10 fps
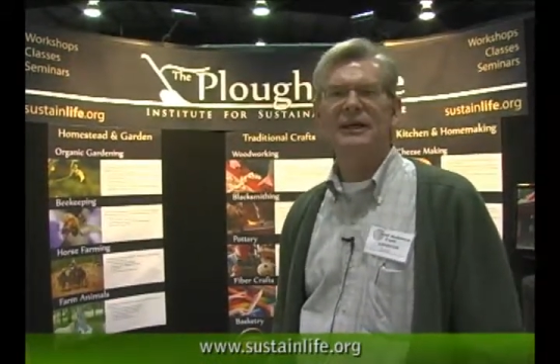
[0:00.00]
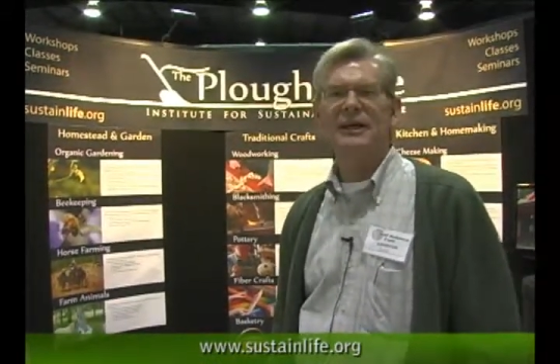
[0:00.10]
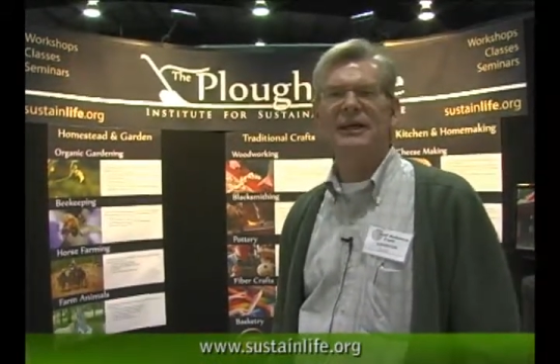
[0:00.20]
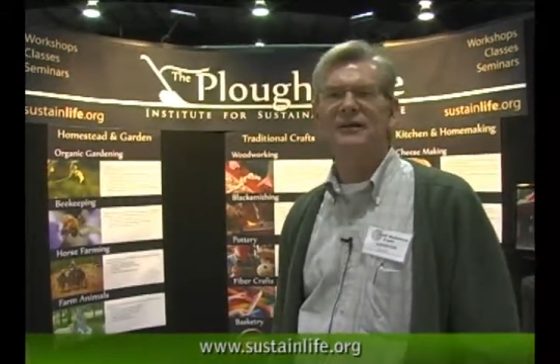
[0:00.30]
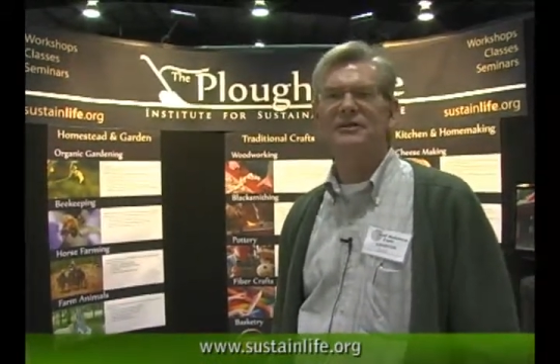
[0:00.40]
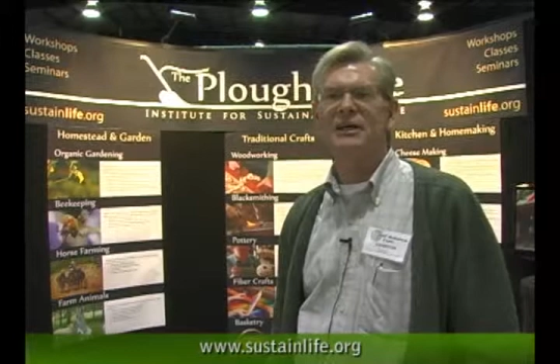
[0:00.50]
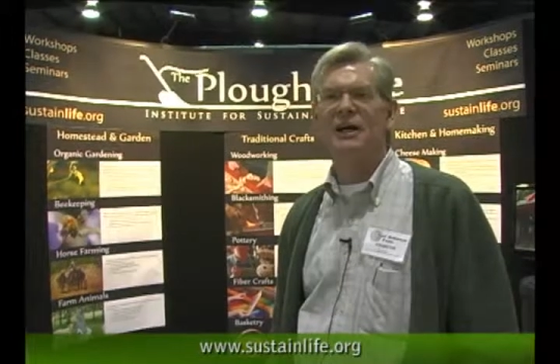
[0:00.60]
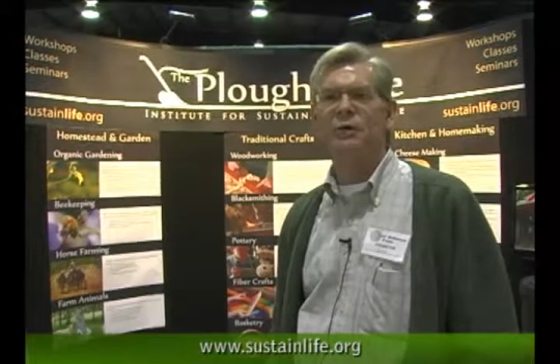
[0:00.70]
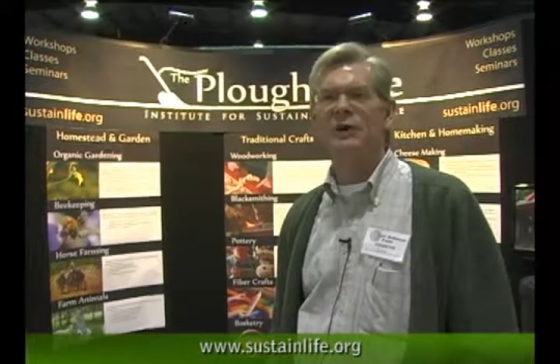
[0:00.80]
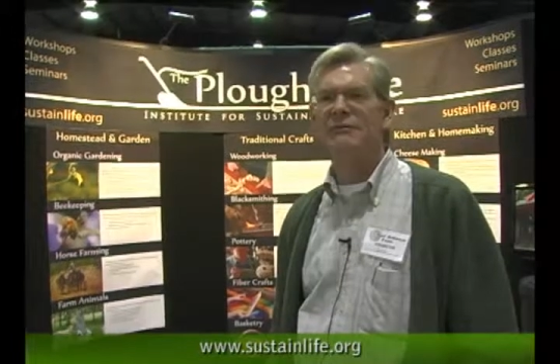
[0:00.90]
and
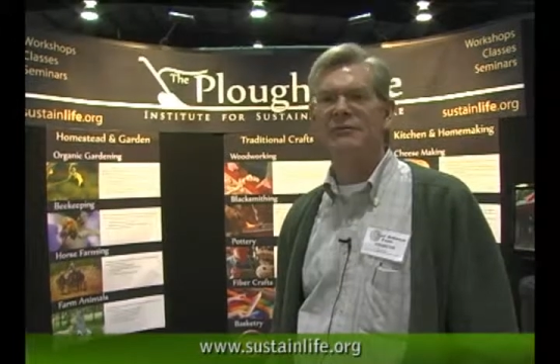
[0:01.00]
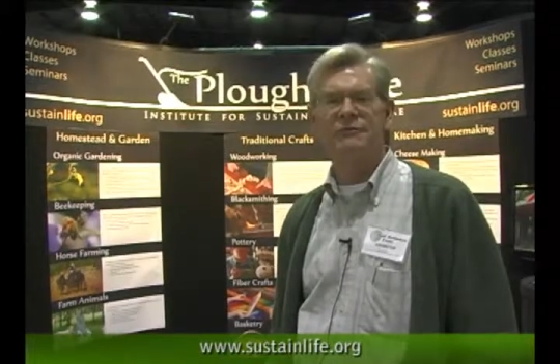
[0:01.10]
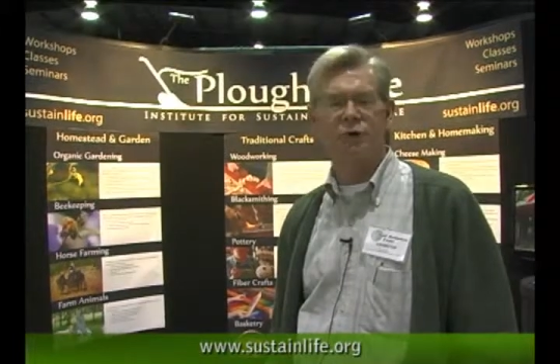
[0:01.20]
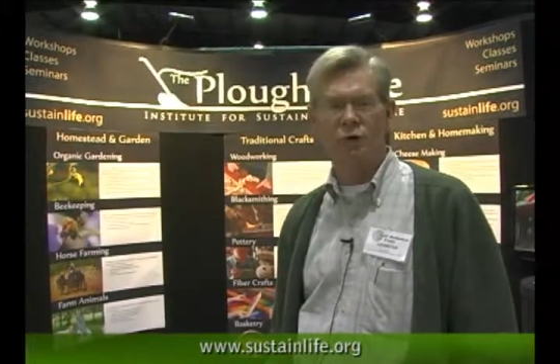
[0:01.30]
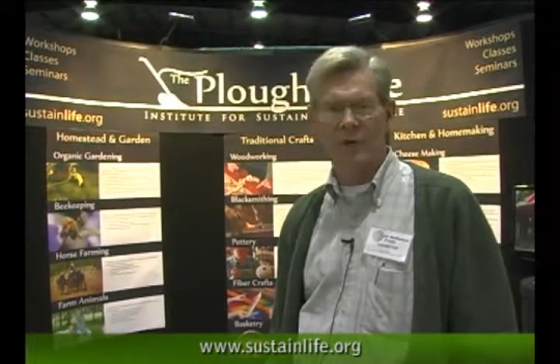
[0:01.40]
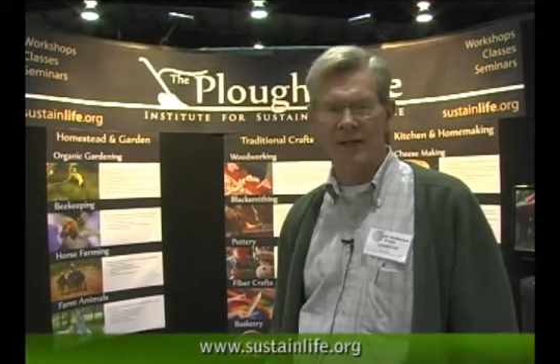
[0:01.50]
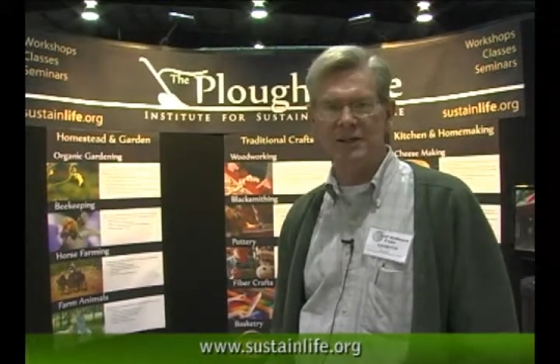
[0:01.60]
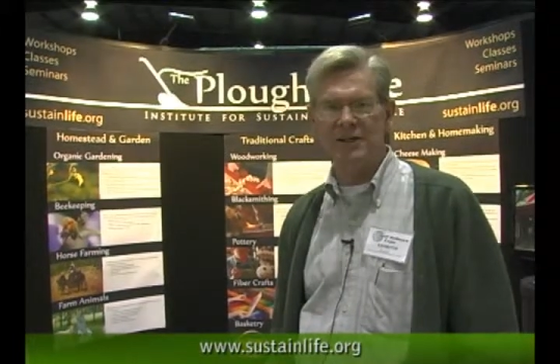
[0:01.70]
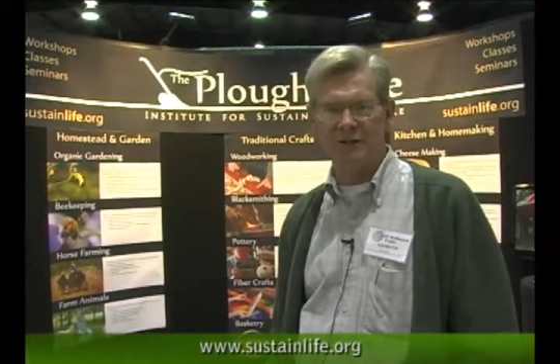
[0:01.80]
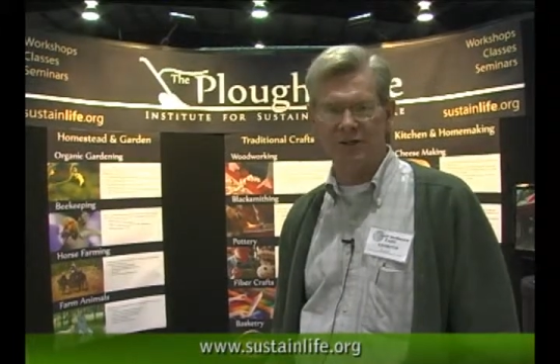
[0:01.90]
uh, we have a full
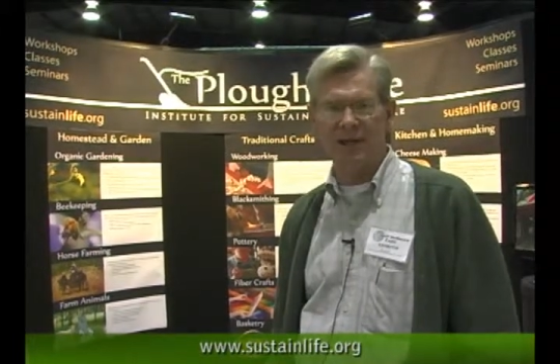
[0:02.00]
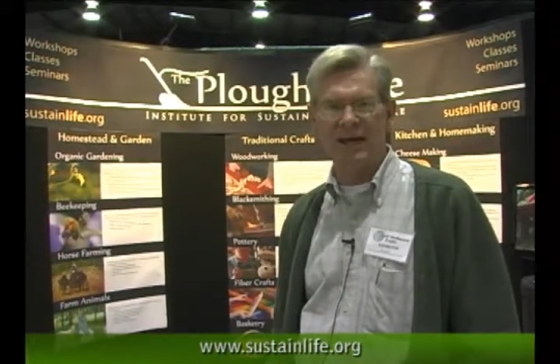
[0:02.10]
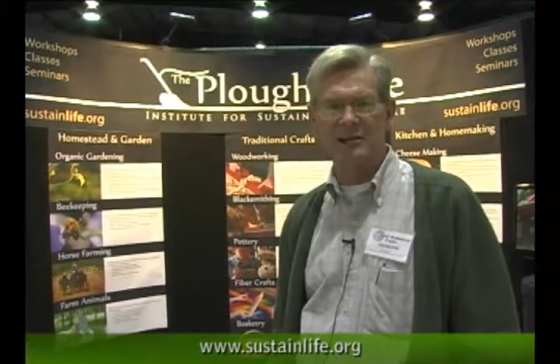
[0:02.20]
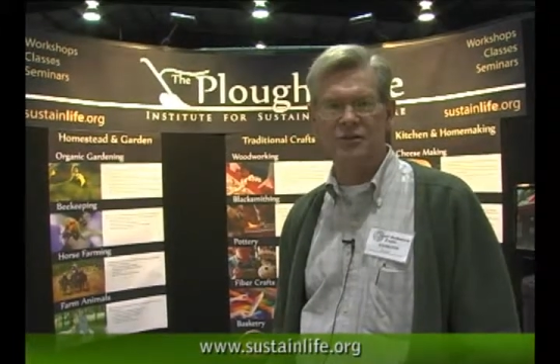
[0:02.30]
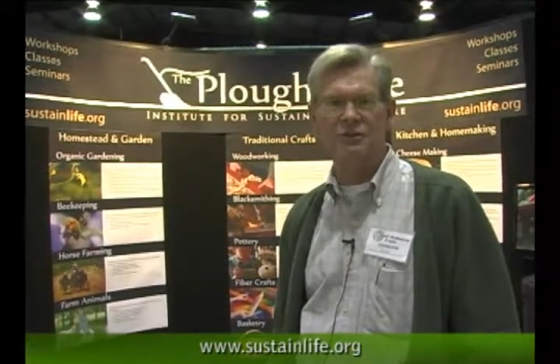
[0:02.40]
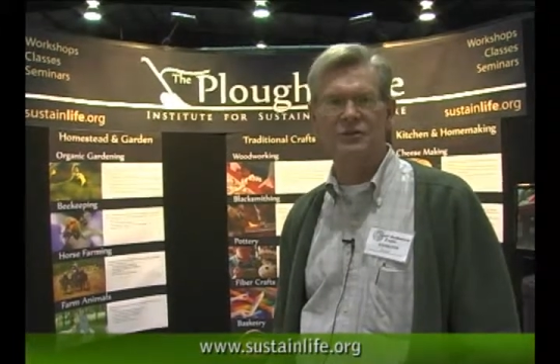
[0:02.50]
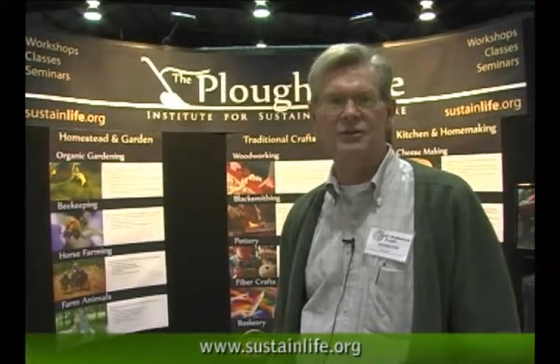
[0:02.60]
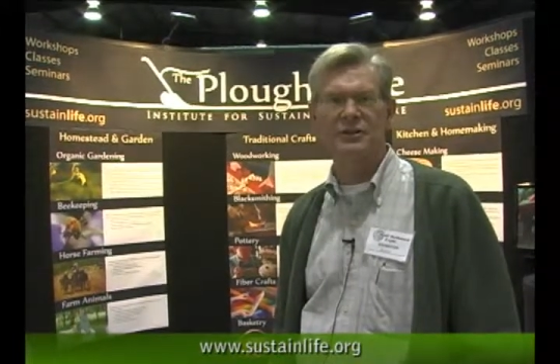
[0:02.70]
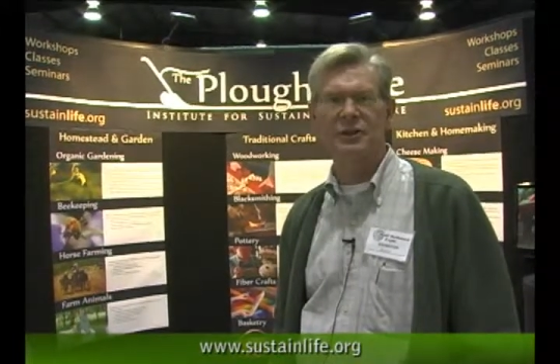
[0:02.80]
range of classes,